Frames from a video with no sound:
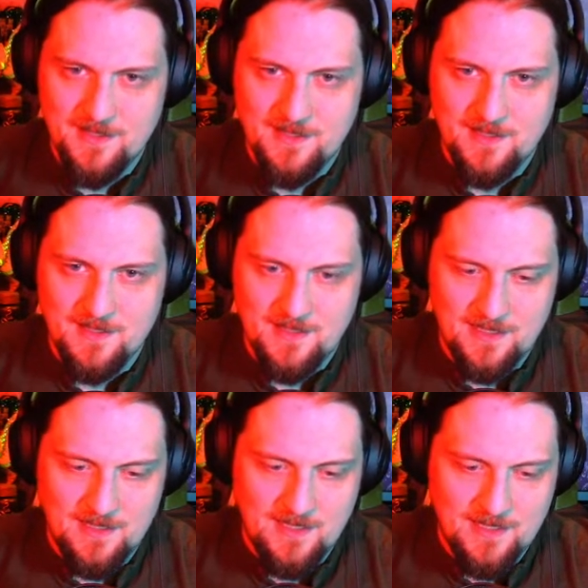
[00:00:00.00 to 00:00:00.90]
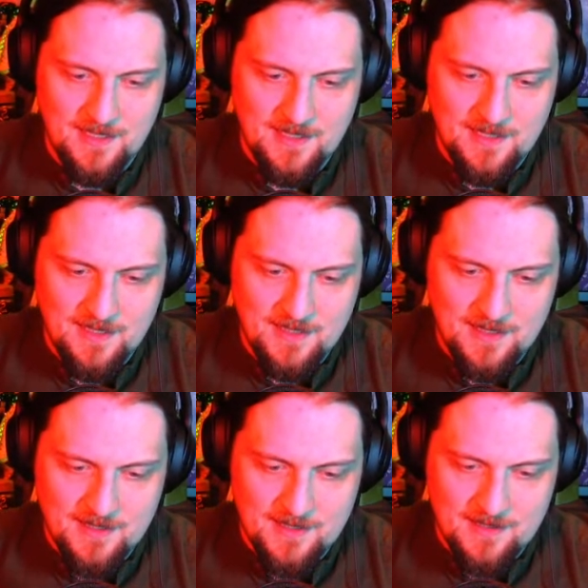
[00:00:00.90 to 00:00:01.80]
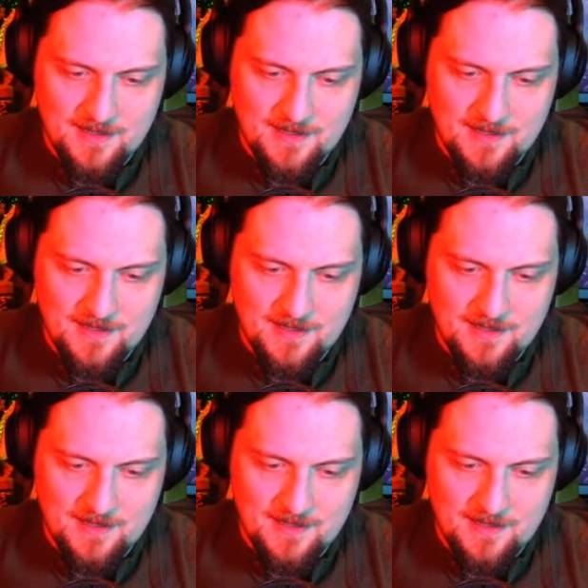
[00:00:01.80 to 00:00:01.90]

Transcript: (silence)